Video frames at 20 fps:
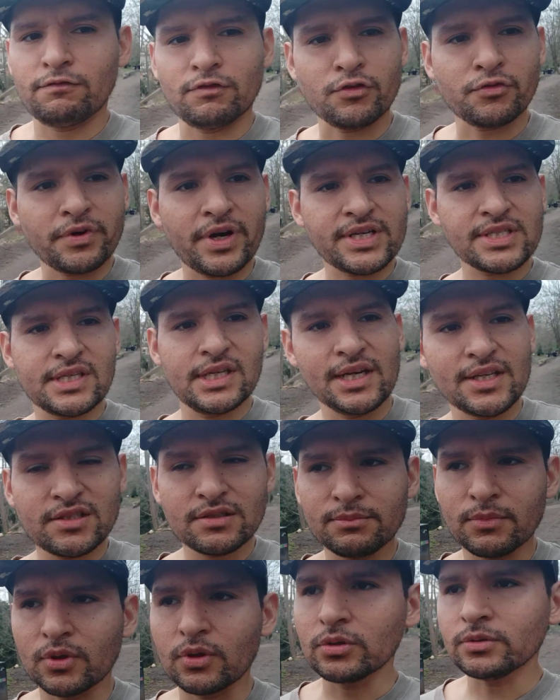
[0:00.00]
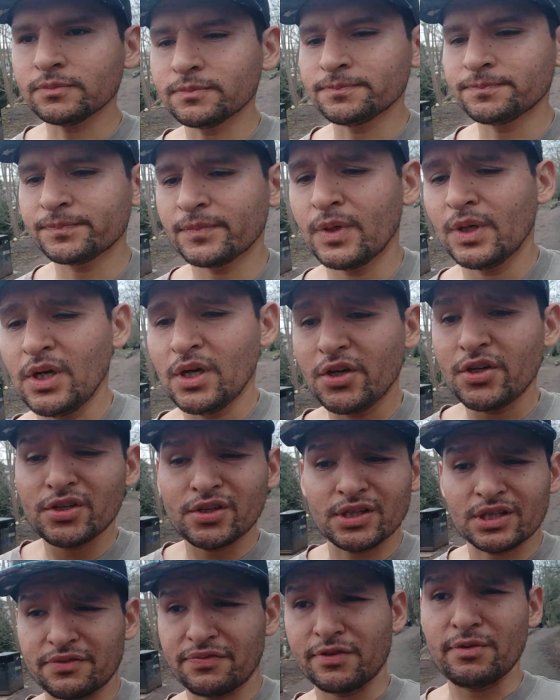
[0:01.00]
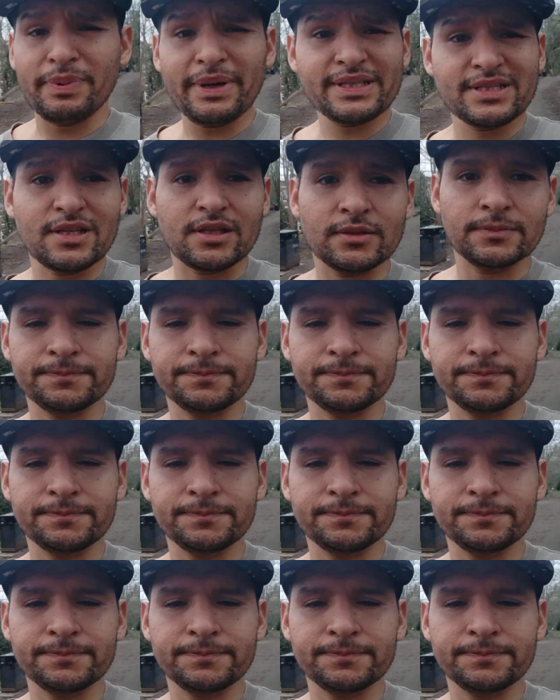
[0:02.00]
you rest a little more, you're going to feel better.